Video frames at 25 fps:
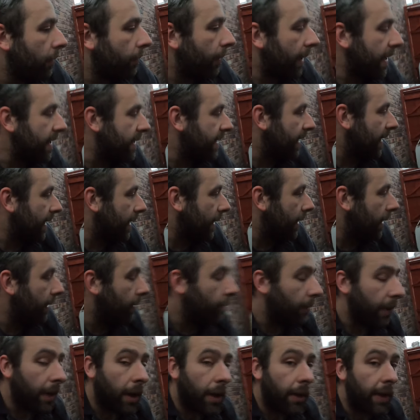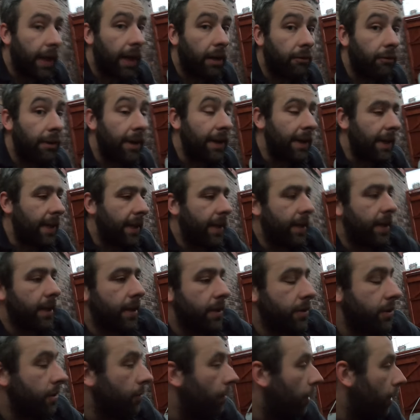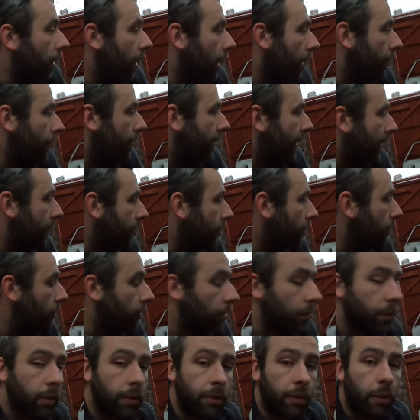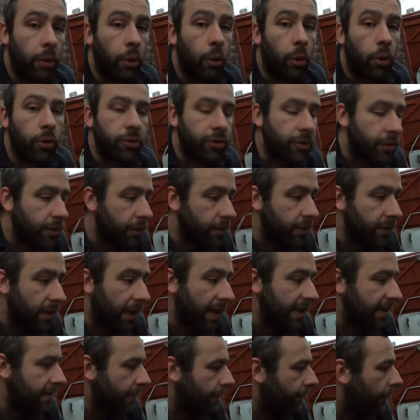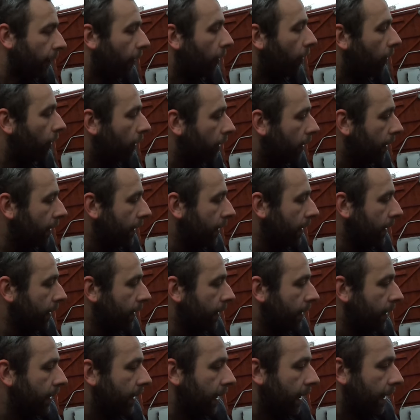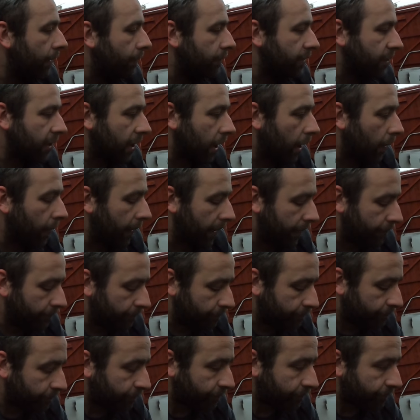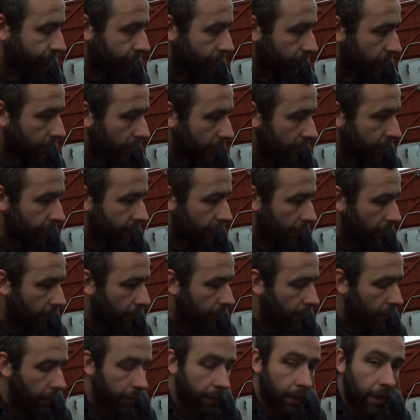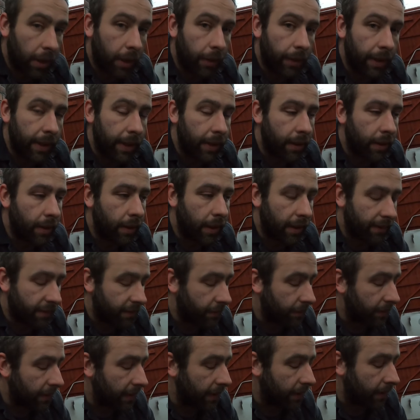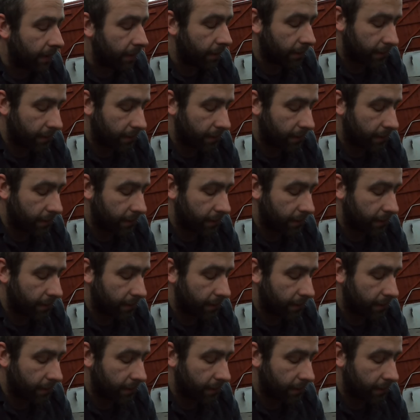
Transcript: basically we are now ready to mock up that new quarter slice floor um, to go in. So I'm going to go in, have some dinner